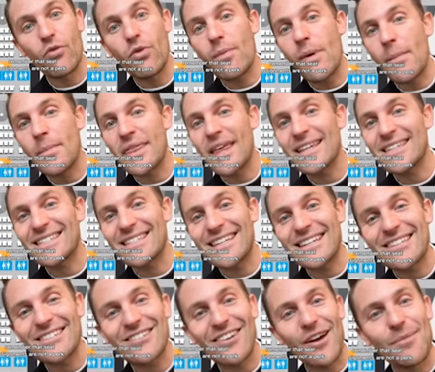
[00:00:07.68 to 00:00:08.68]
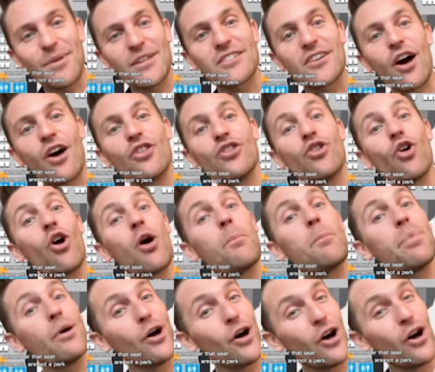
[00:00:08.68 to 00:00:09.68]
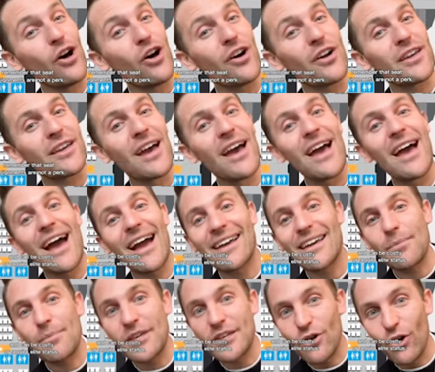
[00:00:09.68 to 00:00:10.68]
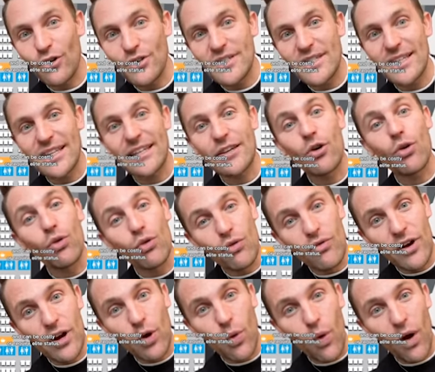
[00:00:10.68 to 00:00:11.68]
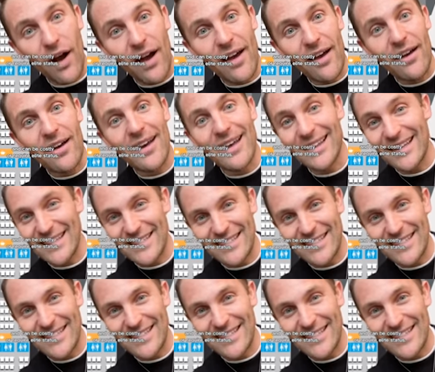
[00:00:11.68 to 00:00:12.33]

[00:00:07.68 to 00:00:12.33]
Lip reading: remember that seat assignments are not a perk and can be costly or require elite